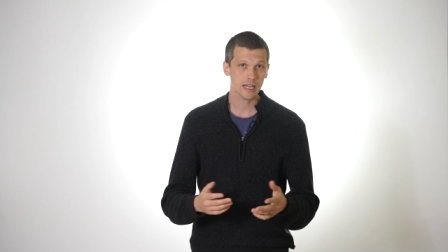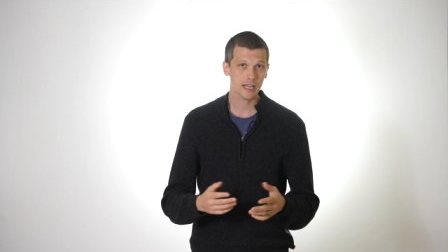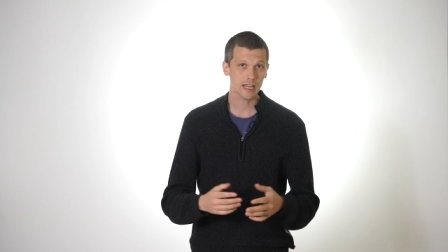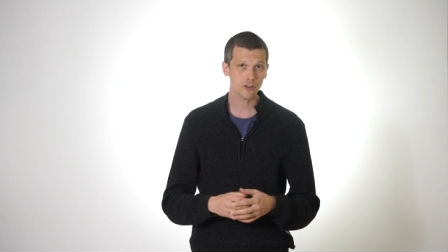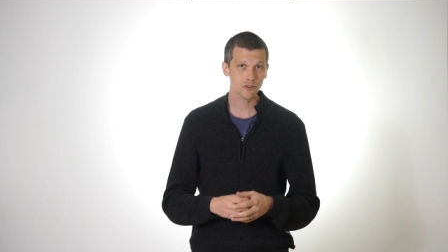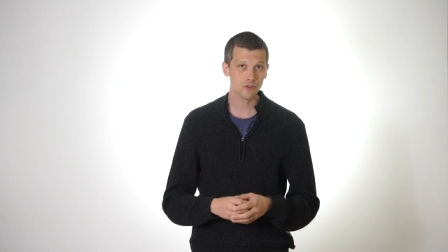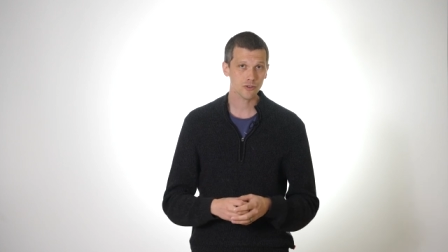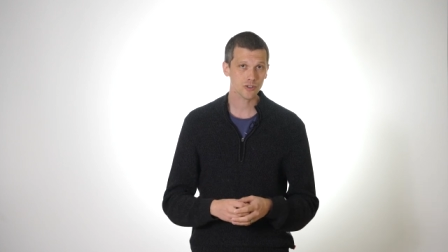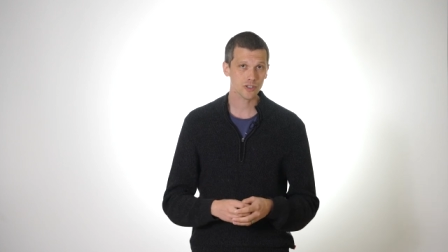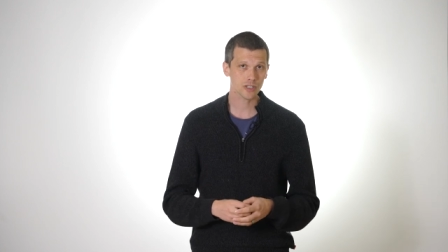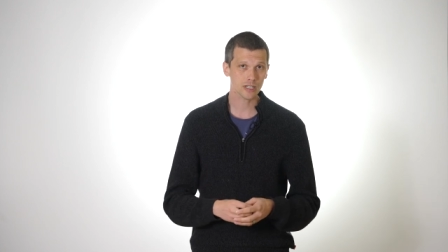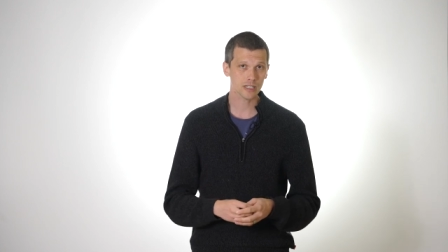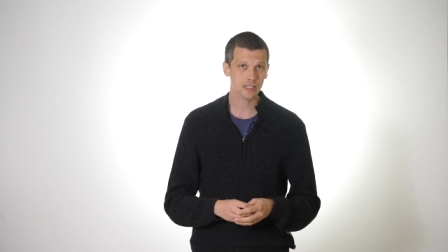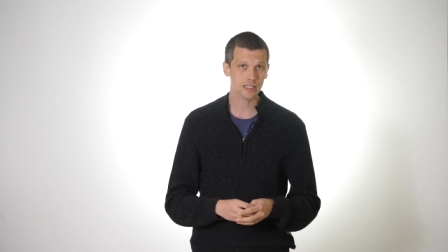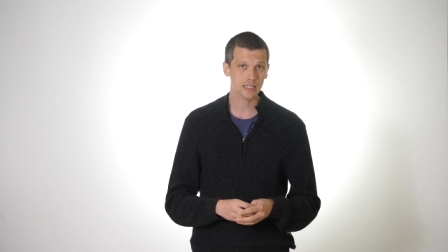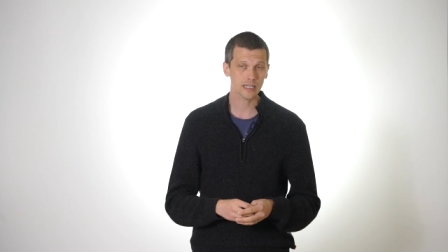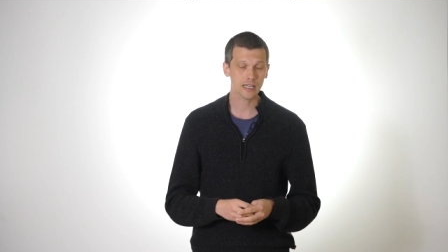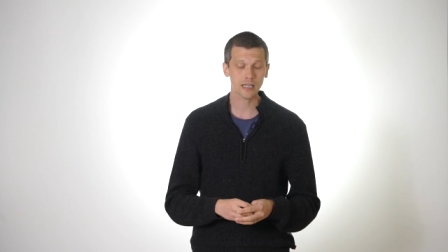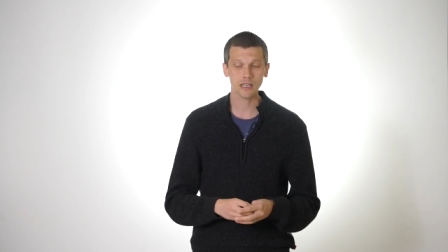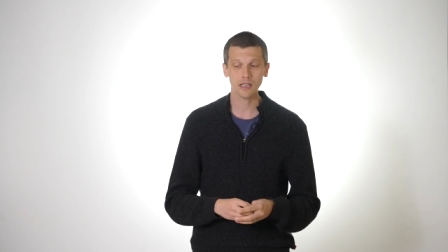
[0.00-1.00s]

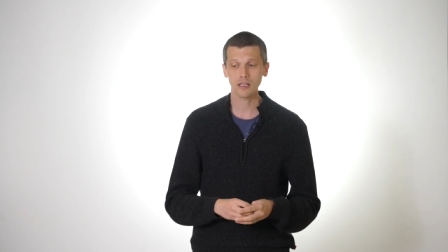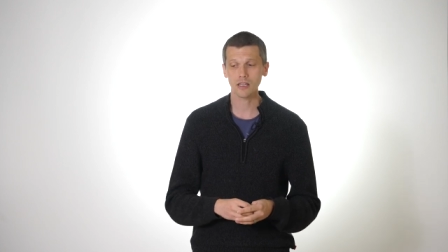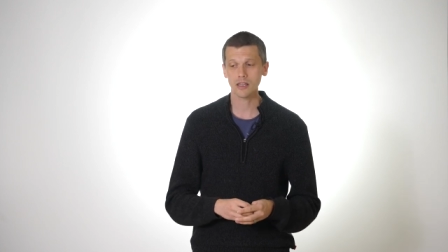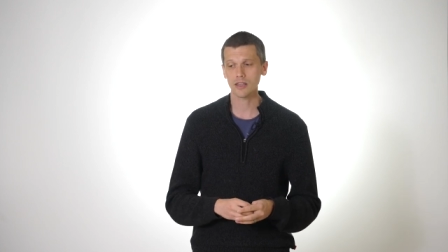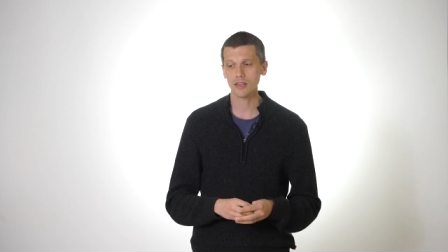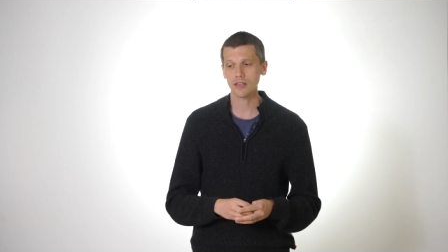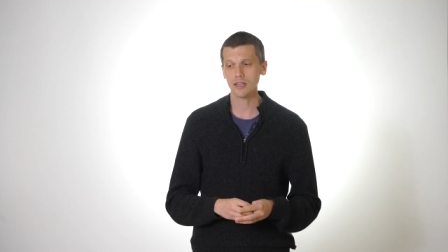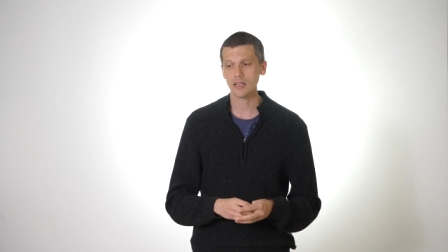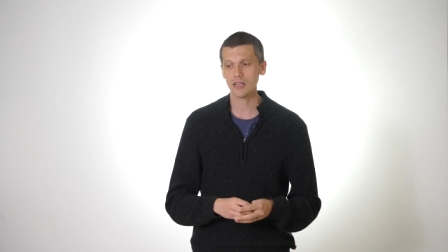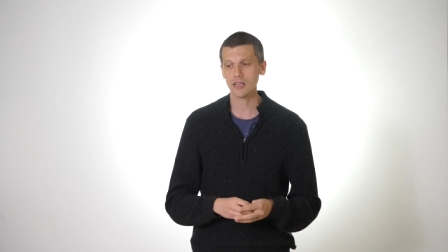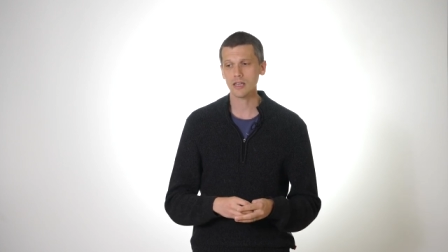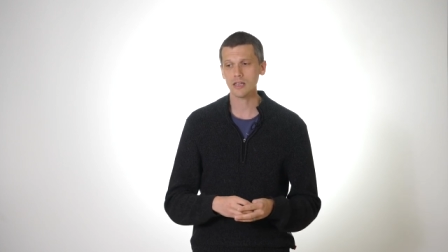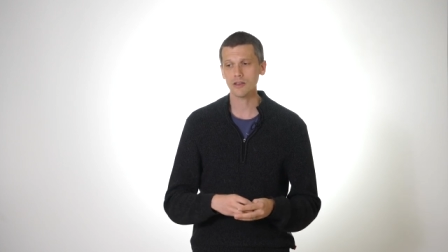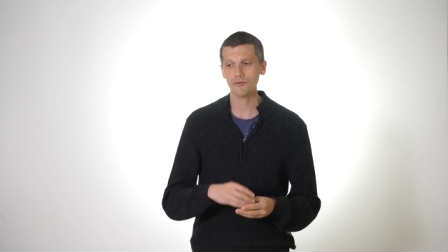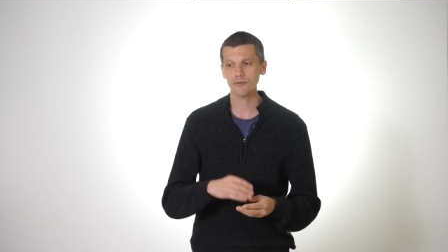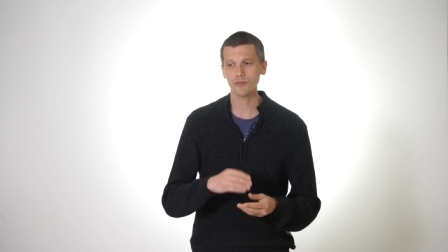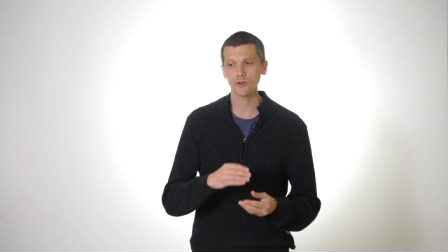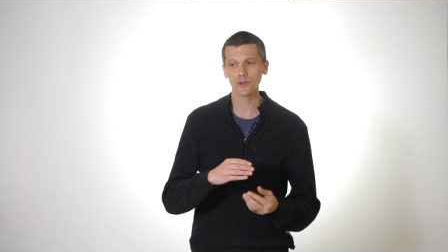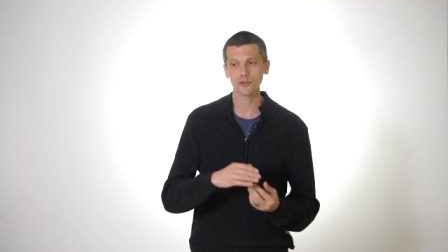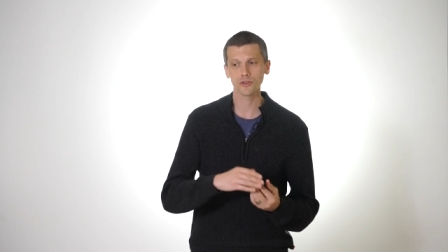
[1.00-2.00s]
Interestingly, the
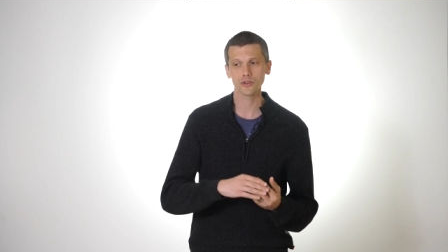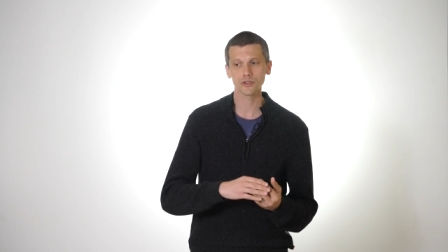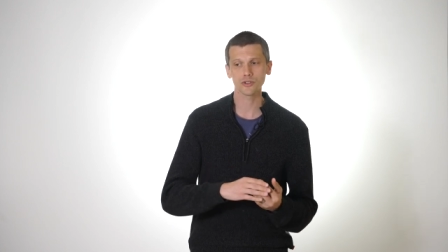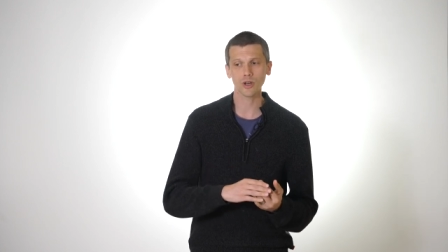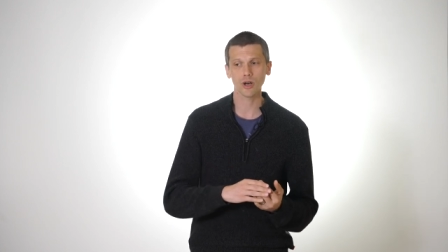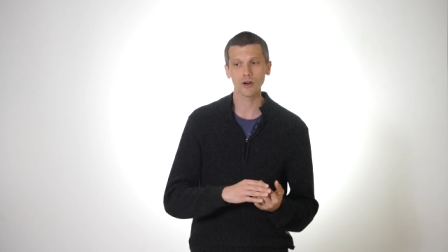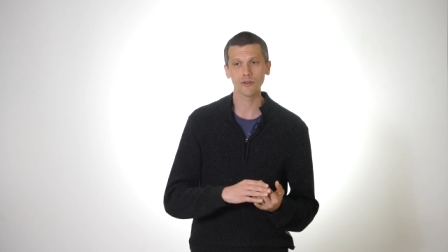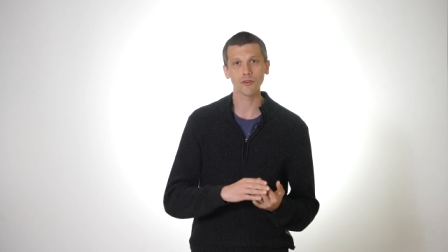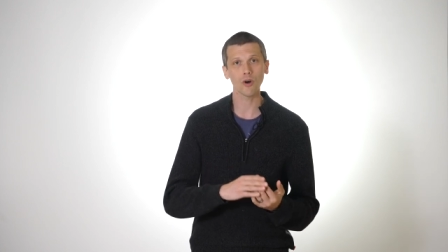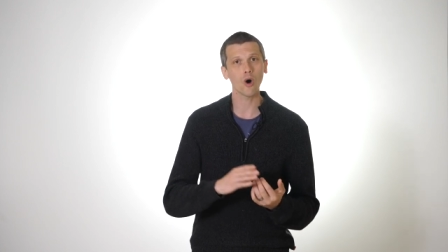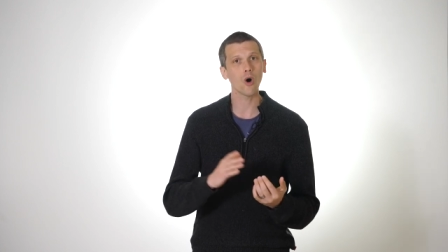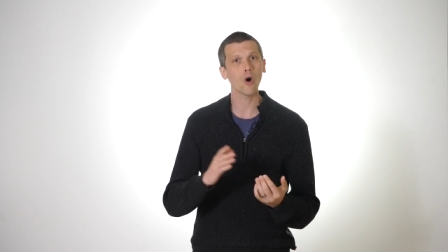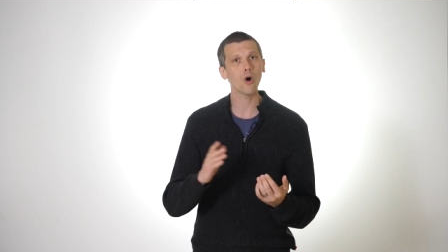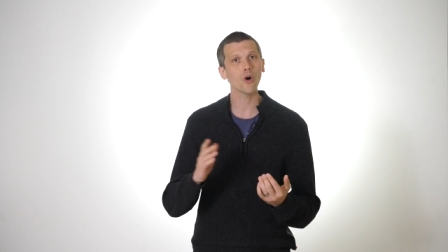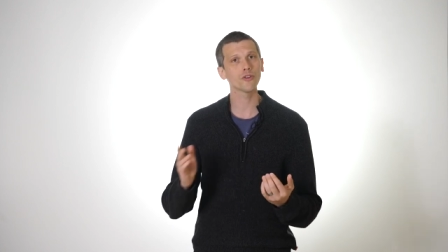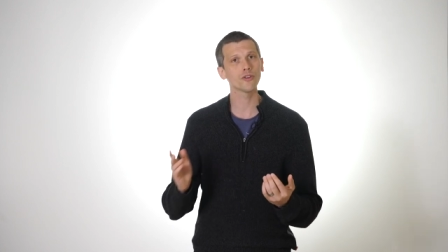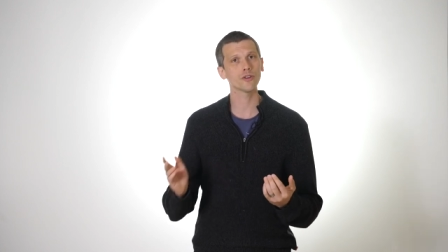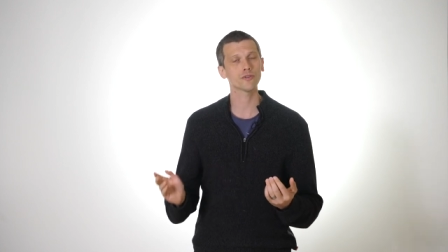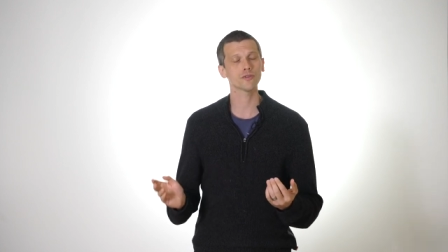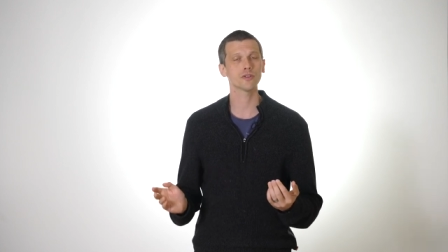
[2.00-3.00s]
filters of
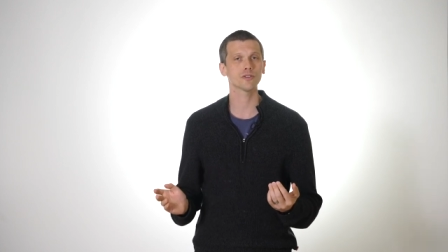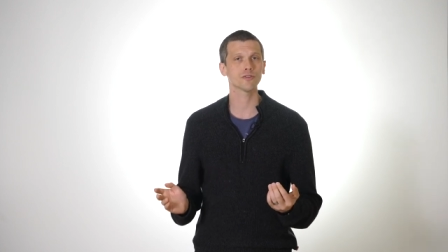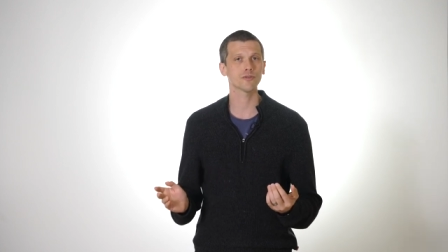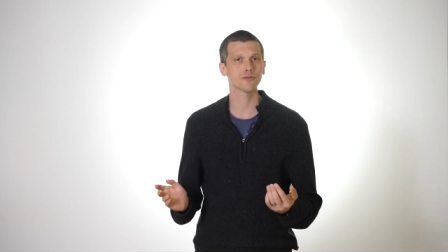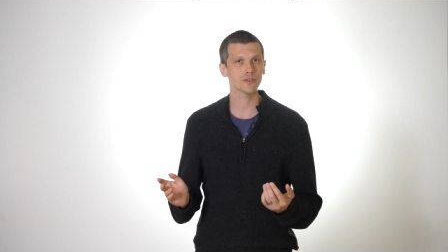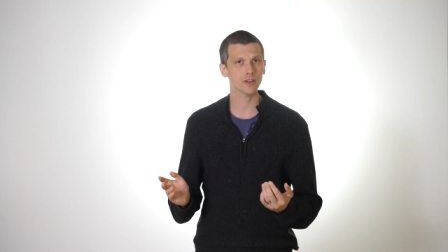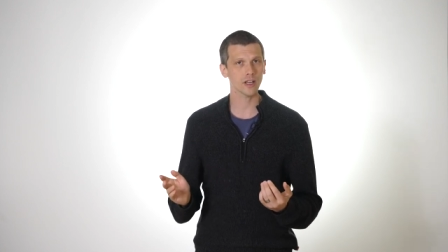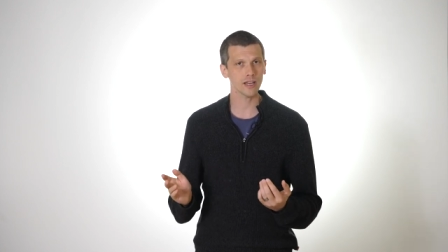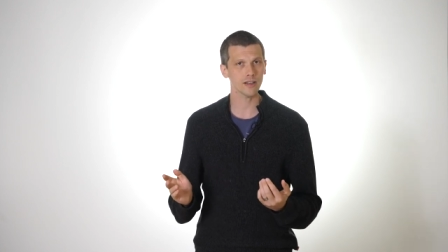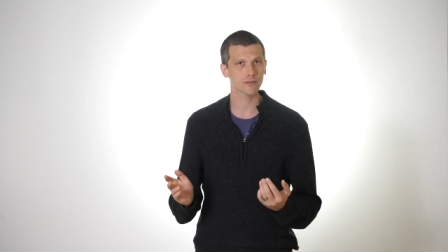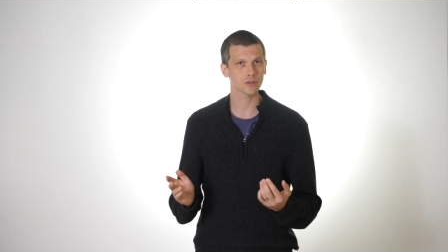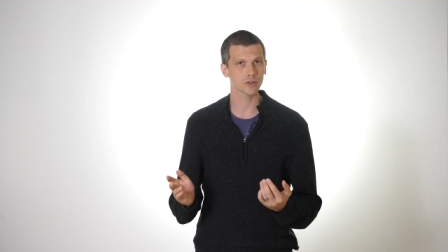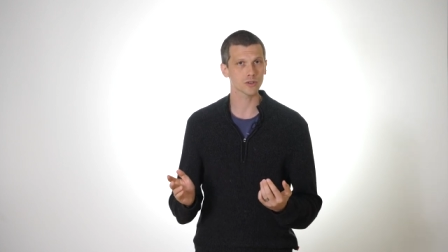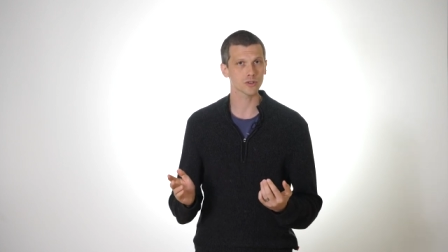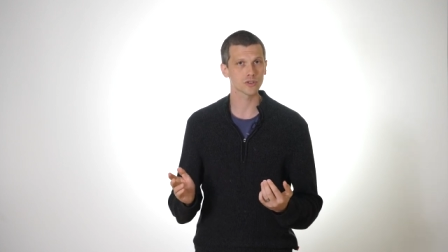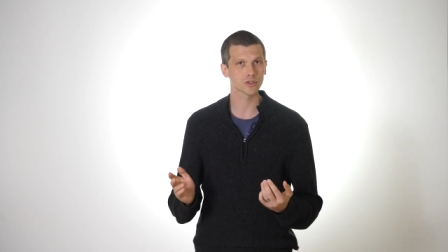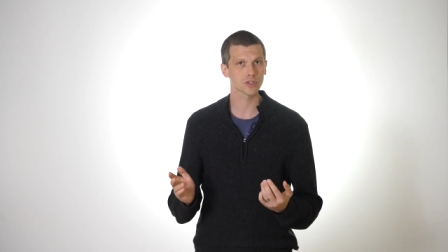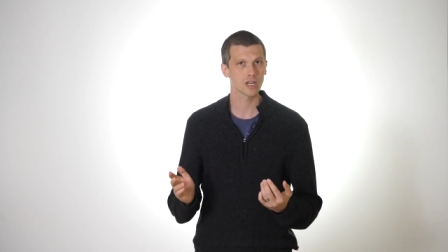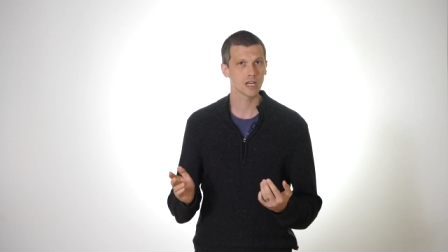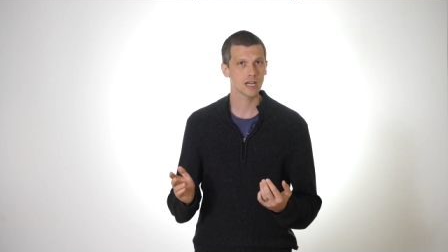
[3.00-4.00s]
all different
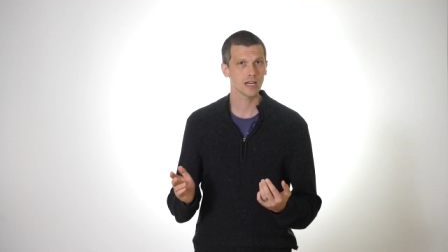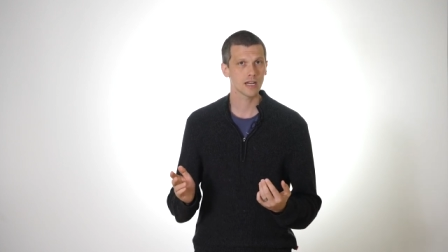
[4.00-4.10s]
flavors